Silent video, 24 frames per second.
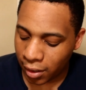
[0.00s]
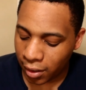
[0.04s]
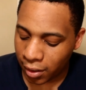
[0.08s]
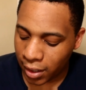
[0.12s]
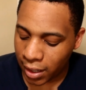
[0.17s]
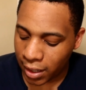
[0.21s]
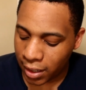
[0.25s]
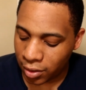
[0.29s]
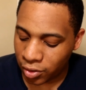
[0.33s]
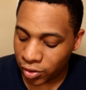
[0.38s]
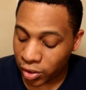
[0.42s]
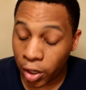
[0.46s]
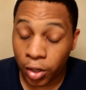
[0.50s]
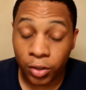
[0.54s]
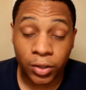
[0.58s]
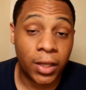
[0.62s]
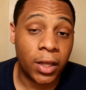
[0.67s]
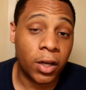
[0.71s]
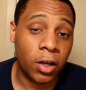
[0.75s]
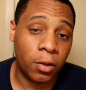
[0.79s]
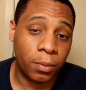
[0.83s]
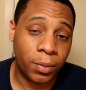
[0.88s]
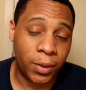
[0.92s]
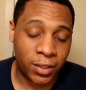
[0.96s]
And Jared
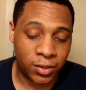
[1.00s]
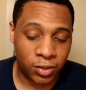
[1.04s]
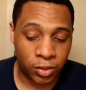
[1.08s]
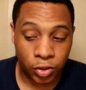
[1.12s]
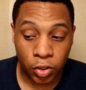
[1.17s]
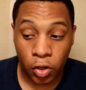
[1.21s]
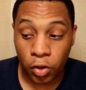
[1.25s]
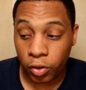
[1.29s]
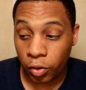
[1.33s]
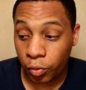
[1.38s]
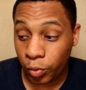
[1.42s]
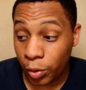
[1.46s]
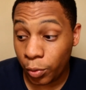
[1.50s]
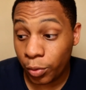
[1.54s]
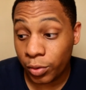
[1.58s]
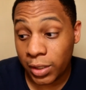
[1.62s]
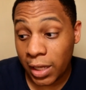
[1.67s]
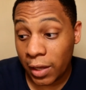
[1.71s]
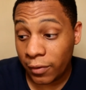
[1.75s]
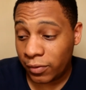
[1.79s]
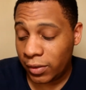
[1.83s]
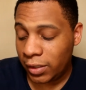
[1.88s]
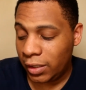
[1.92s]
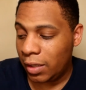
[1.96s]
Leto plays the Joker. We will
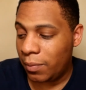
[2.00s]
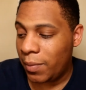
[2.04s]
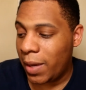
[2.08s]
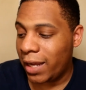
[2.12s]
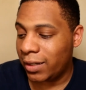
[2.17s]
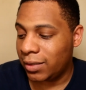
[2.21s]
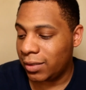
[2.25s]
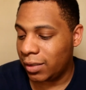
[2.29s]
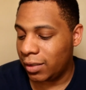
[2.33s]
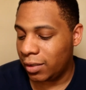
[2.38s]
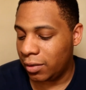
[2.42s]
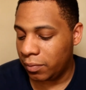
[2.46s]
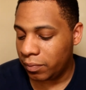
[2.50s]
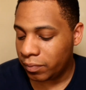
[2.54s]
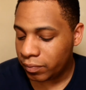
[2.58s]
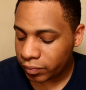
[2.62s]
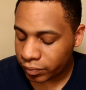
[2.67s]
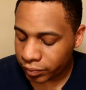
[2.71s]
definitely get back to him.